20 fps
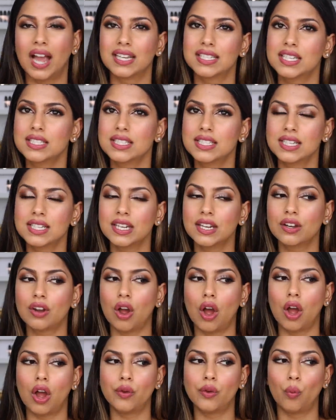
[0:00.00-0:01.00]
I did see it
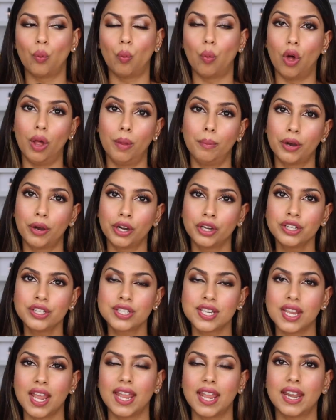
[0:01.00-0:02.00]
on
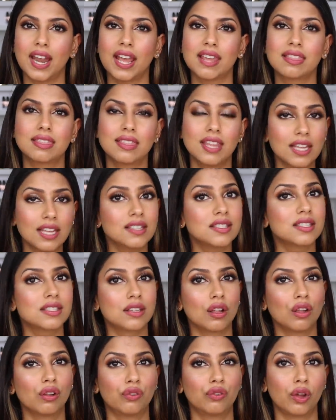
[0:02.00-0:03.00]
Walmart, and I think it's
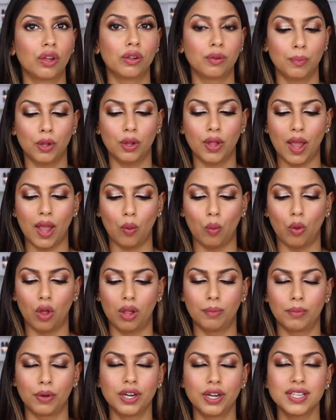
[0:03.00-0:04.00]
still available at
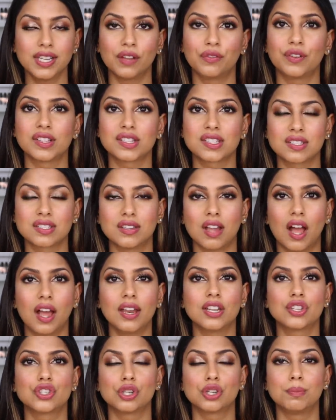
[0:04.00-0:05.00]
Walmart. If it's
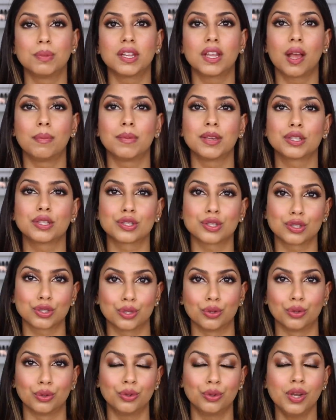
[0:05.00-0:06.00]
not, it should be coming
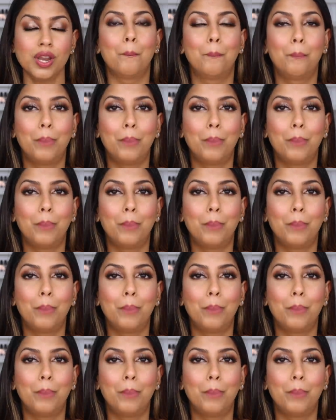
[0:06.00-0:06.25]
soon.